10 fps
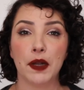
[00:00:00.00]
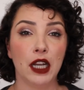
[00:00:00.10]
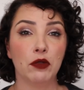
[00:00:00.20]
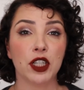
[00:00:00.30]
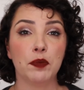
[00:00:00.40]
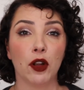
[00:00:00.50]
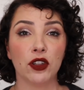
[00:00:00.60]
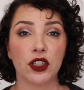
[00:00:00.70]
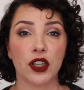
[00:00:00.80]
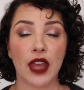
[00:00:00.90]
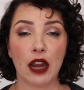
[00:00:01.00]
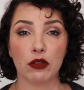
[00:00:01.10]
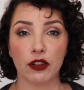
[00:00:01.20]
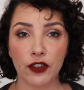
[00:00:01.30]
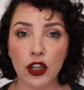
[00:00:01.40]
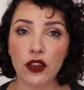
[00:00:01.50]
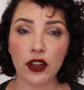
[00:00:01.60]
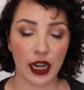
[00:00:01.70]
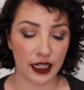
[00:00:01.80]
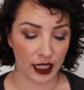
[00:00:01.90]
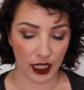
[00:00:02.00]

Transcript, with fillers: But in response to that review that I